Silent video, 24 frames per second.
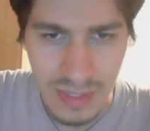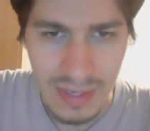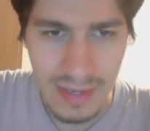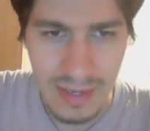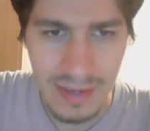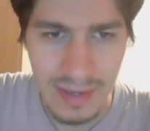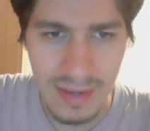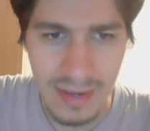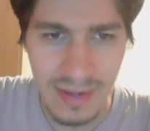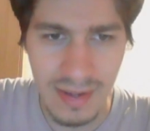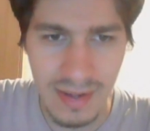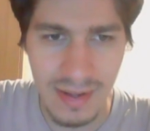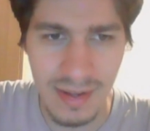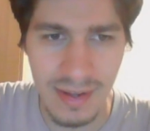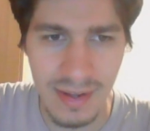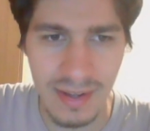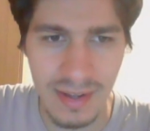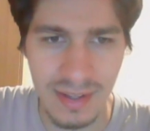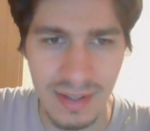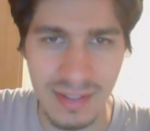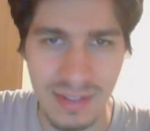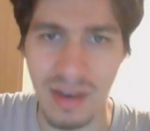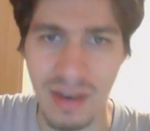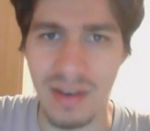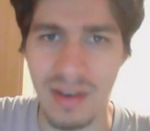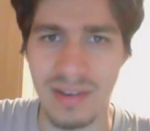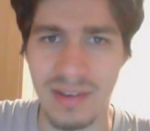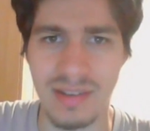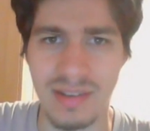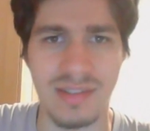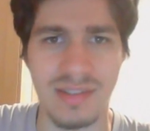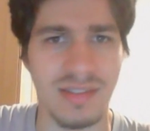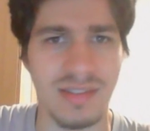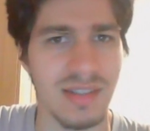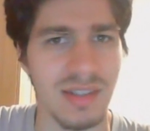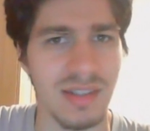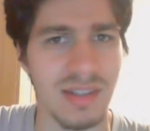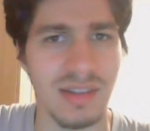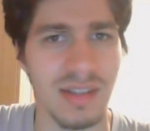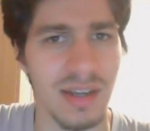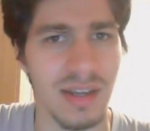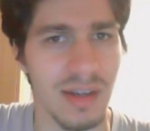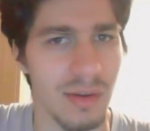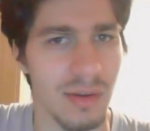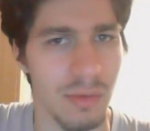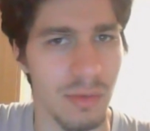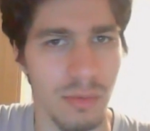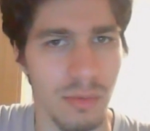guidance and
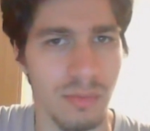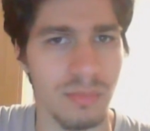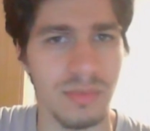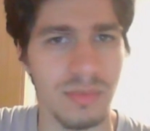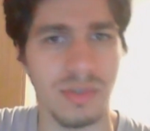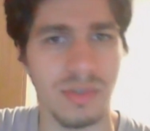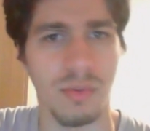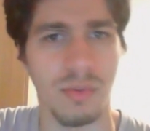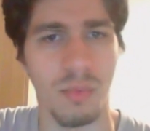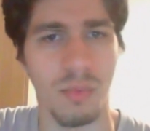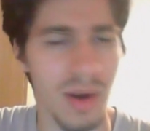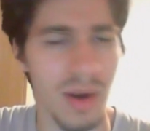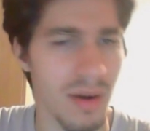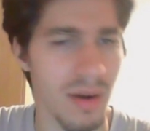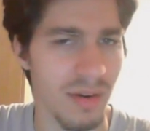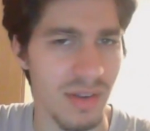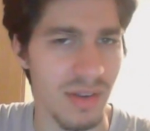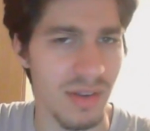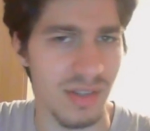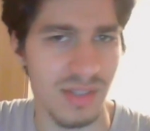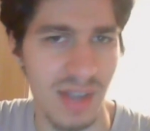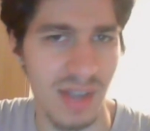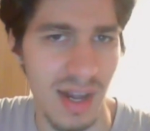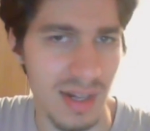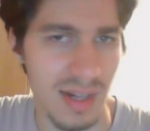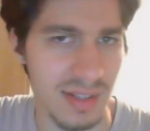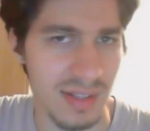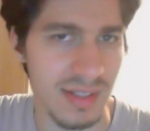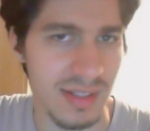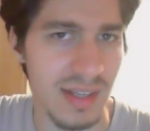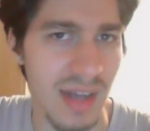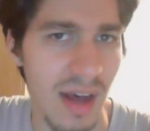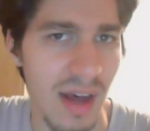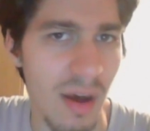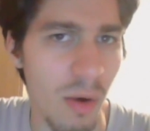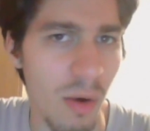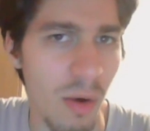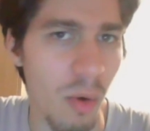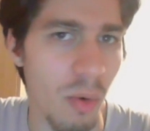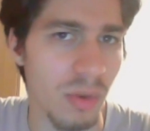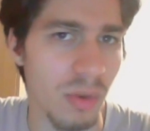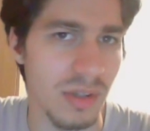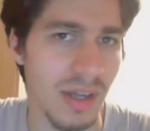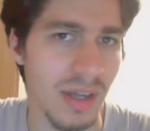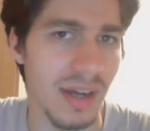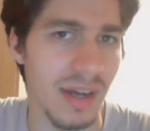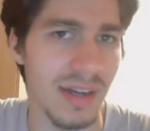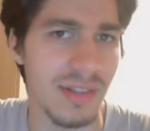where exactly
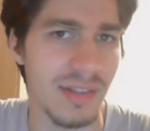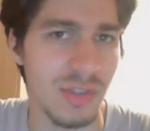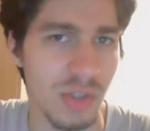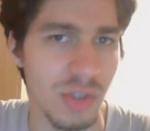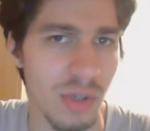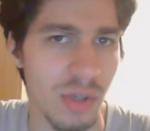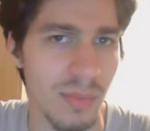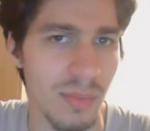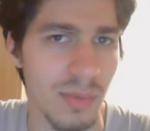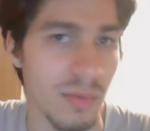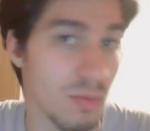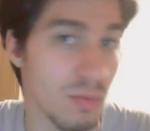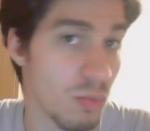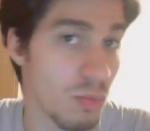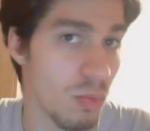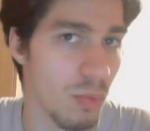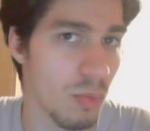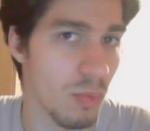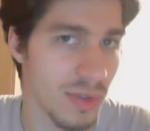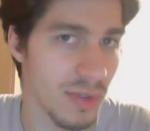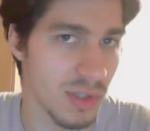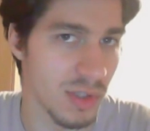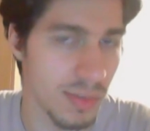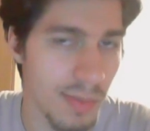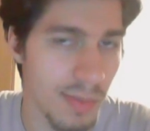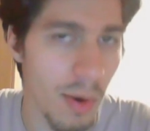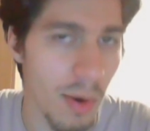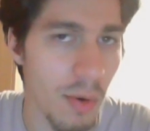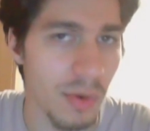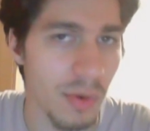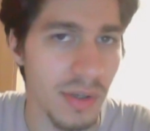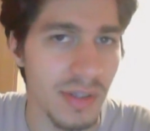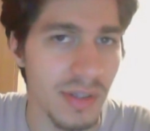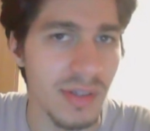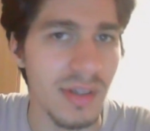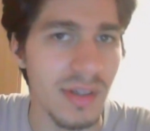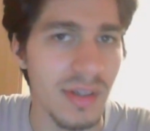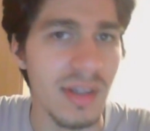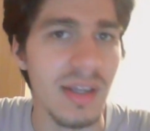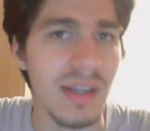Old High German was spoken